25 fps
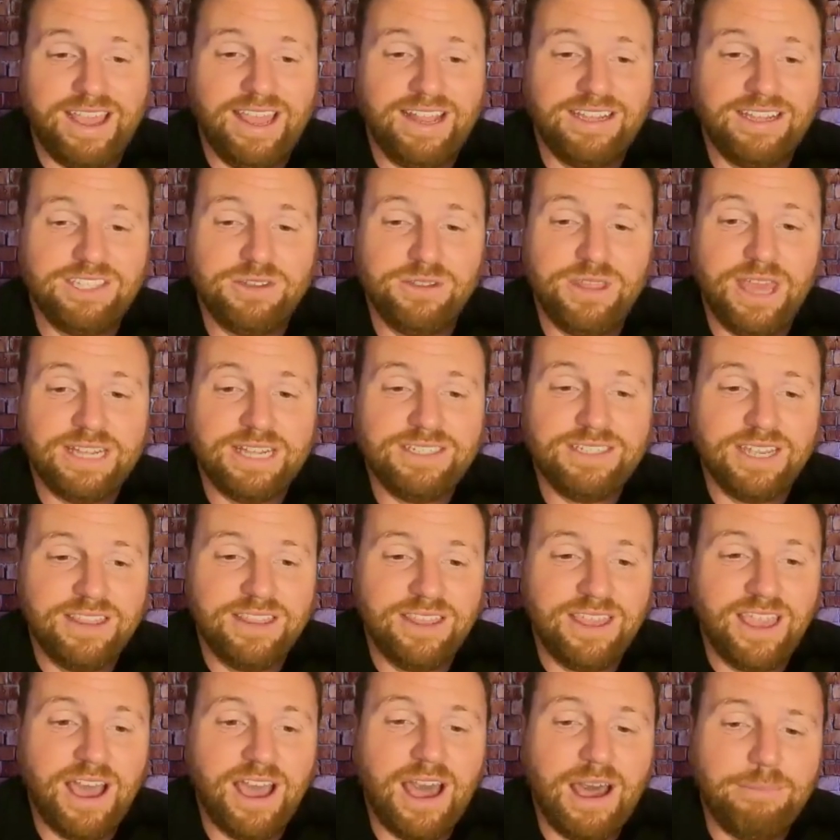And so that's like
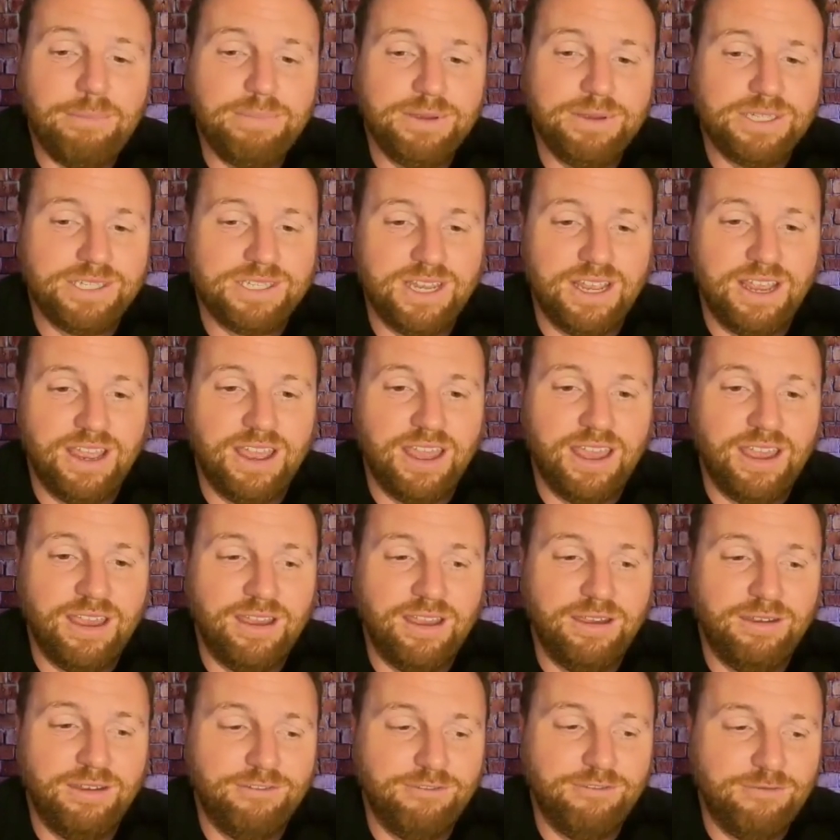the opposite
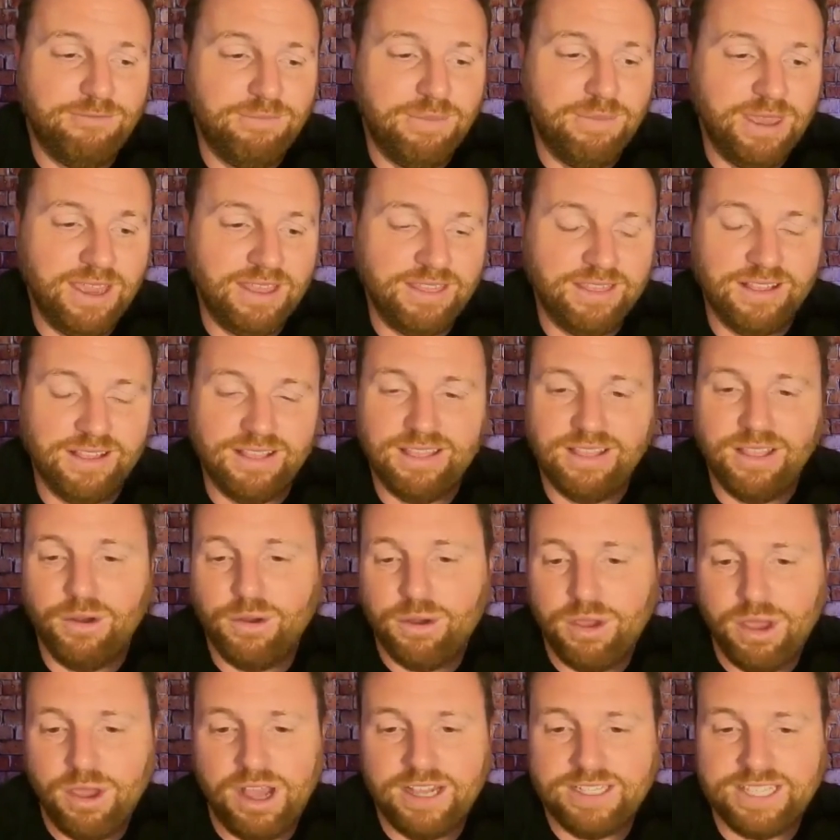of being the low
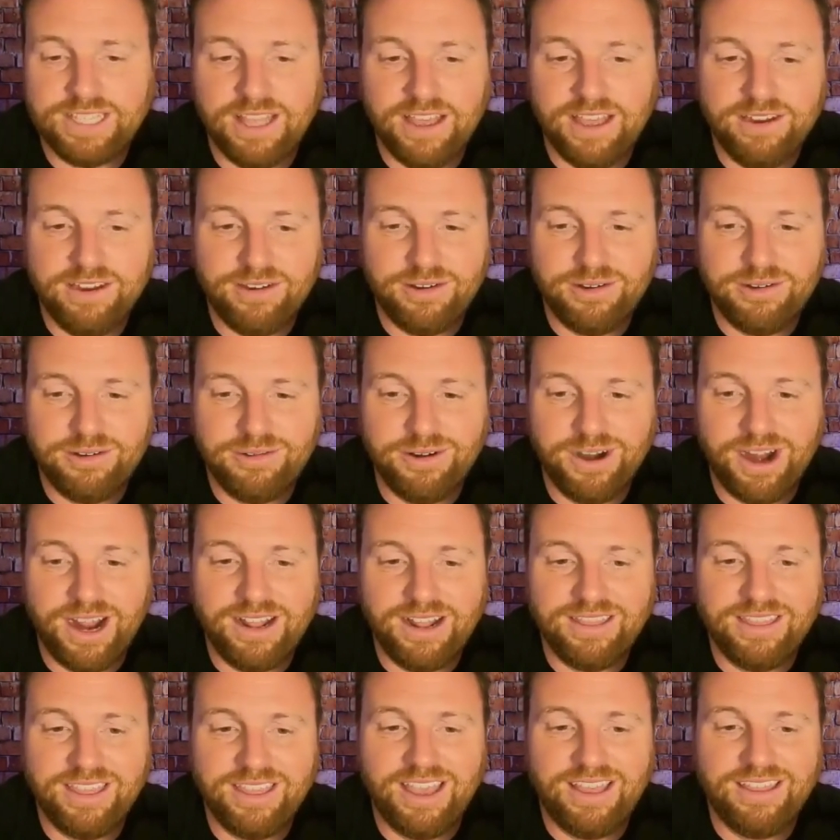cost lender,
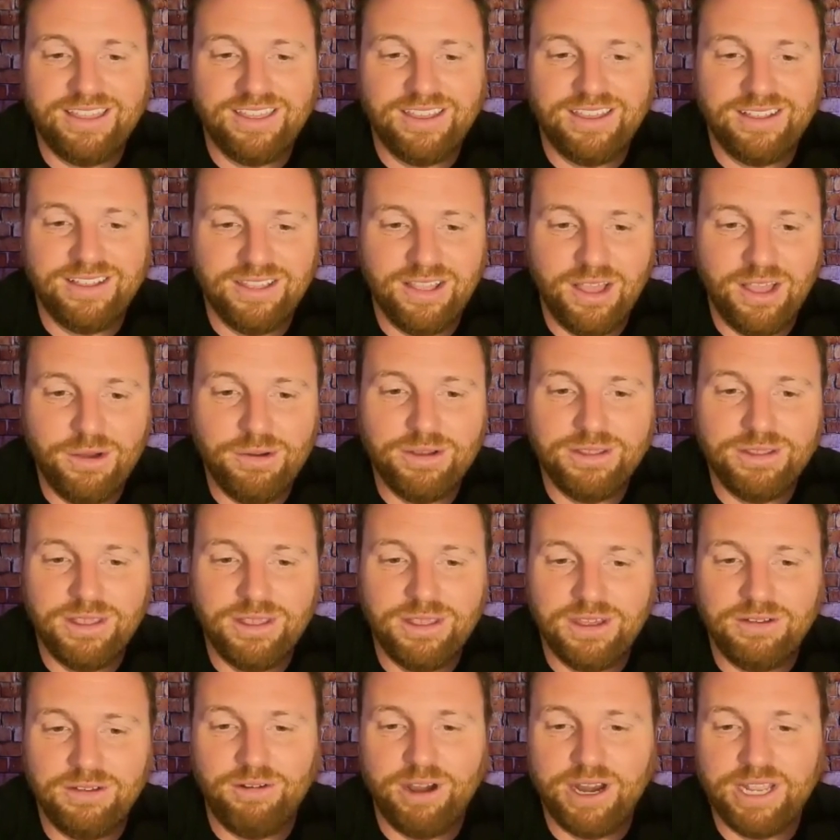right?
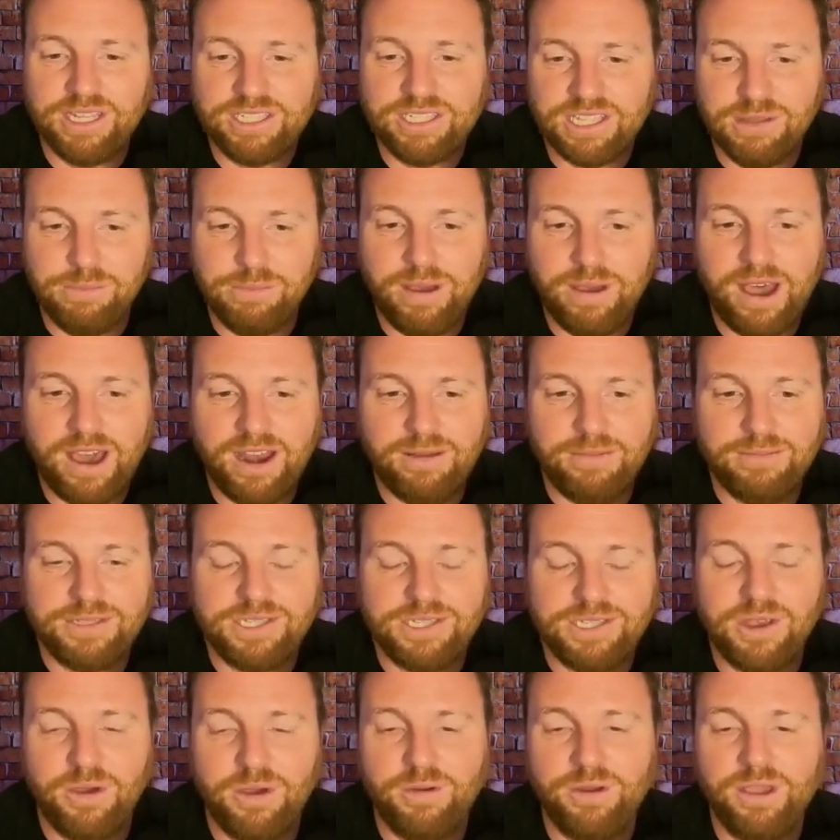The race to the bottom.
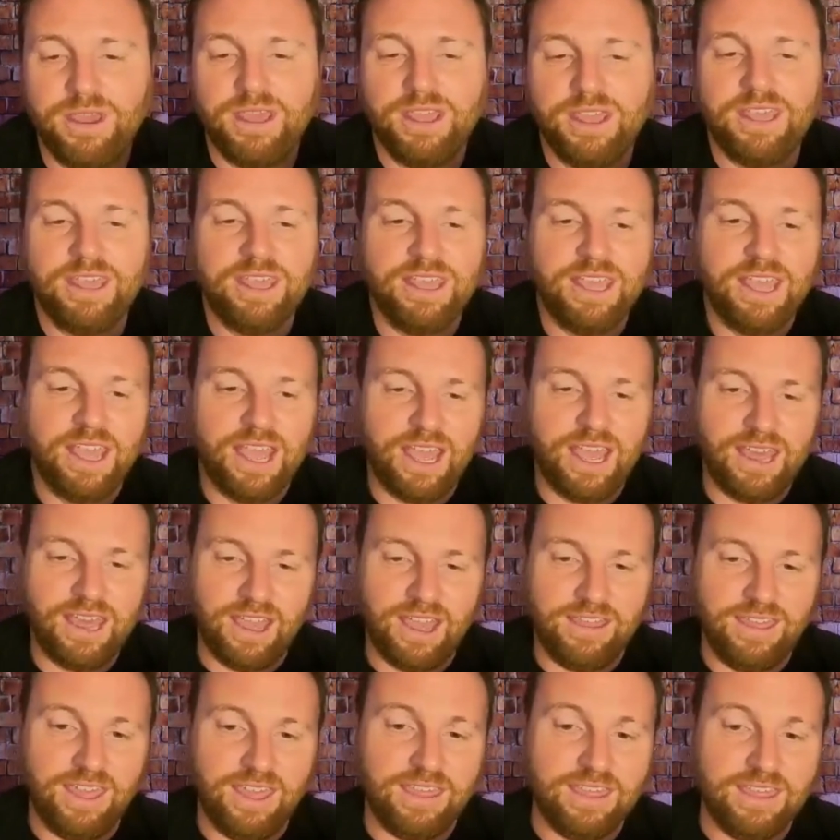So I
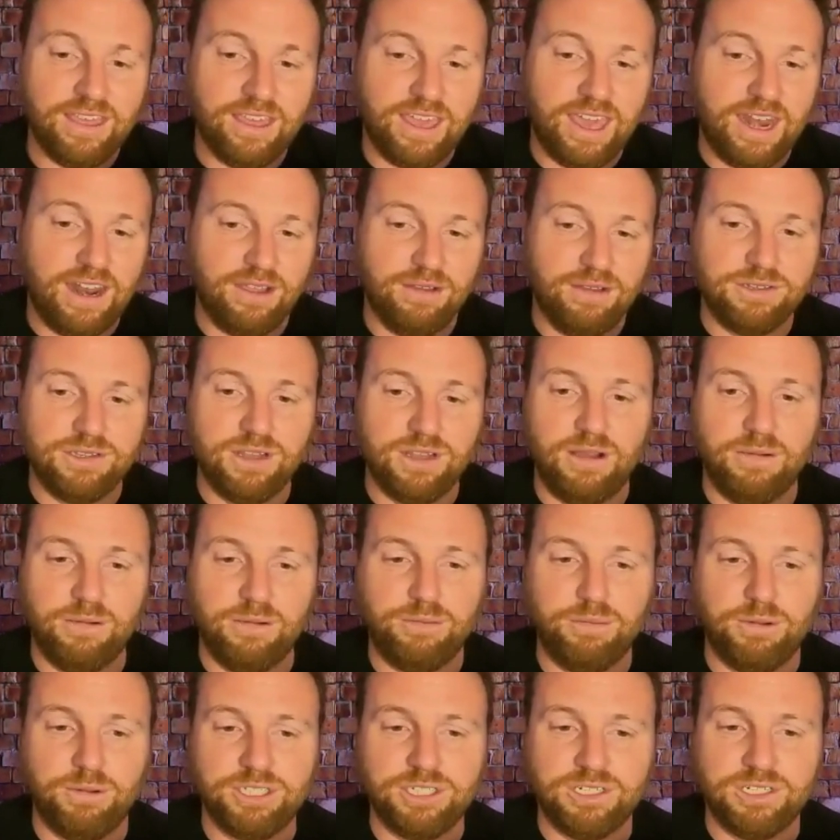think it kind of goes along with
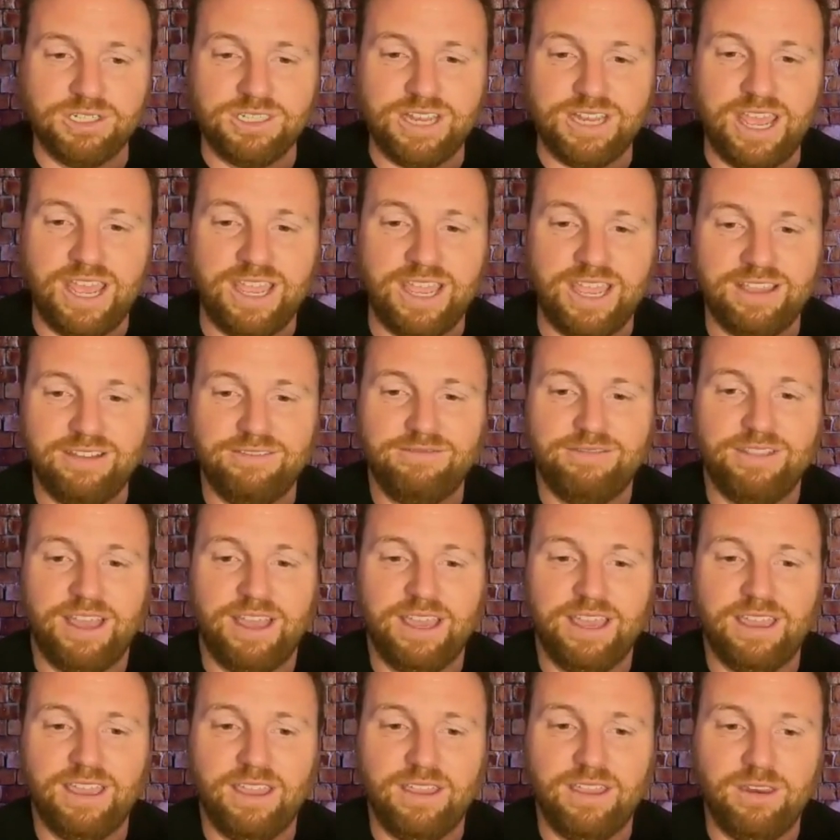what you're saying of
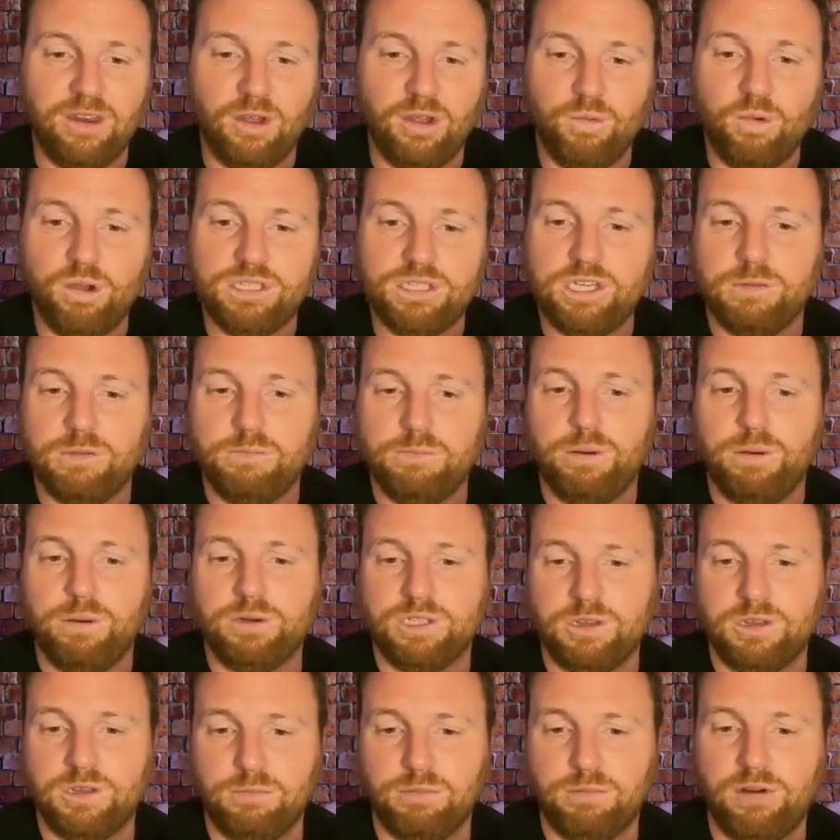like, what's your
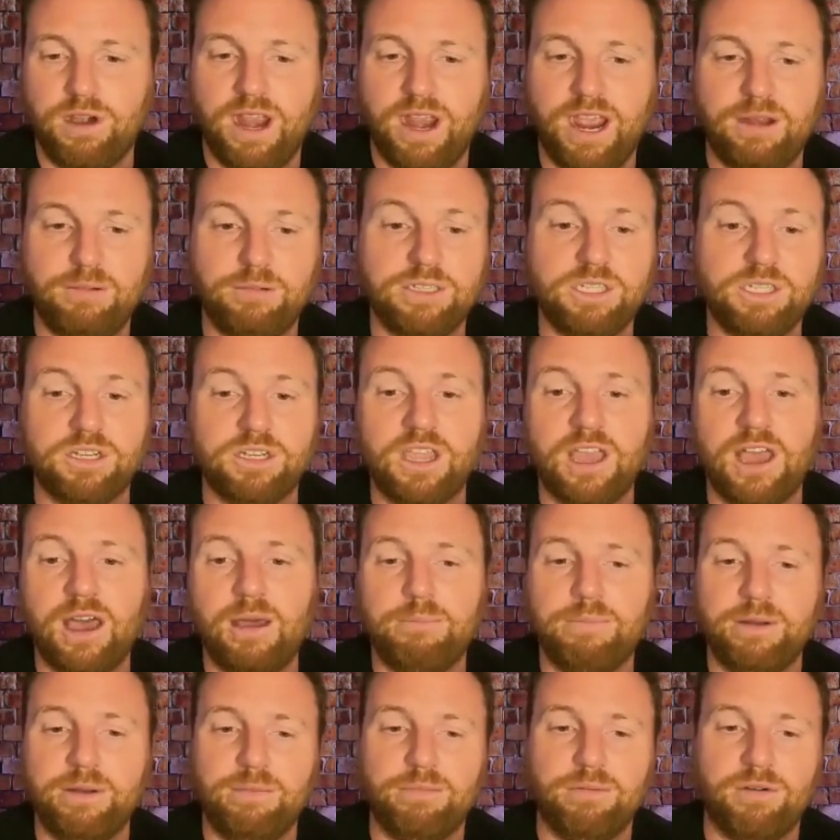personal brand? What's your
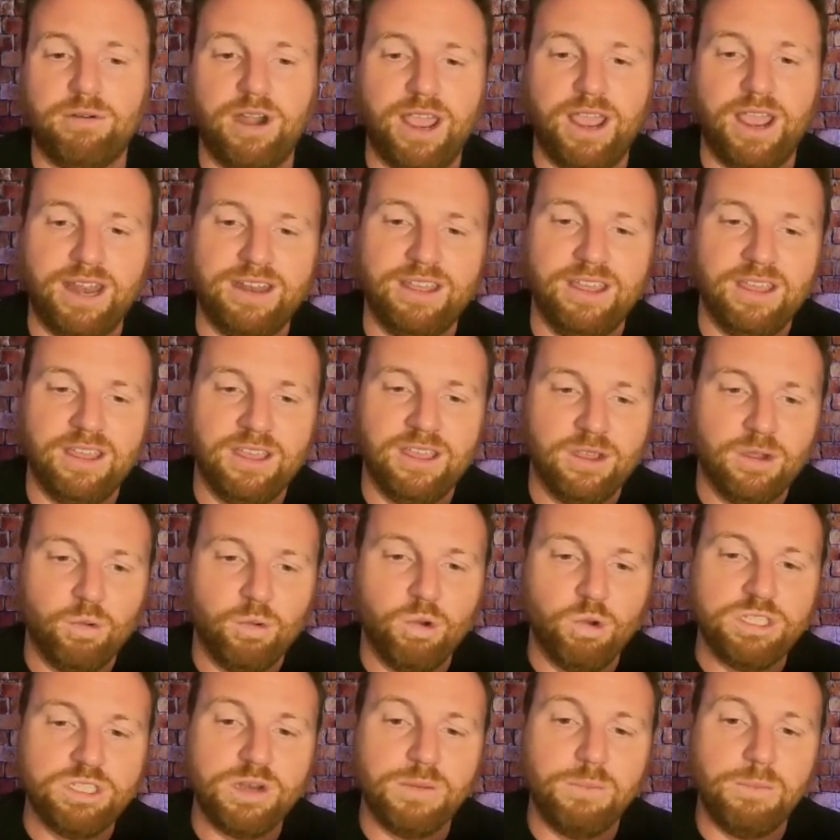company brand?
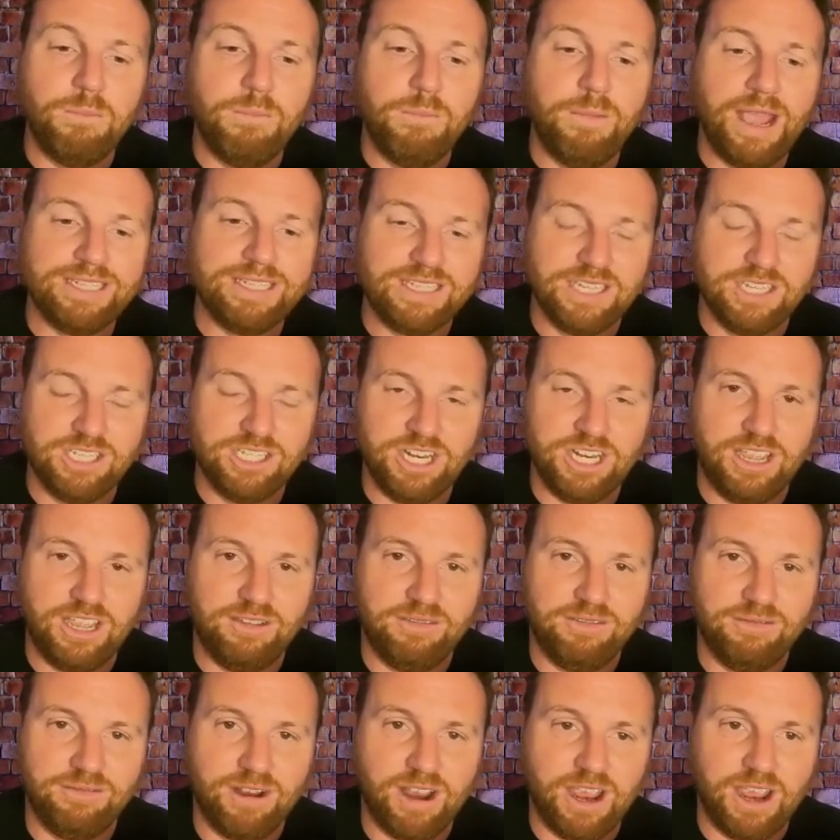What's your messaging,
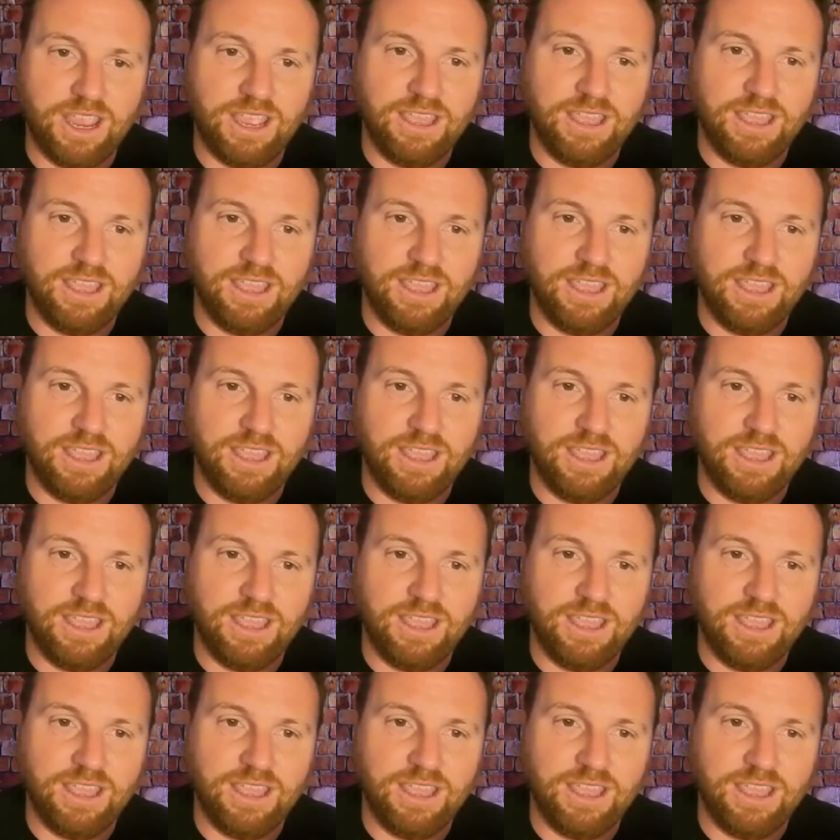right?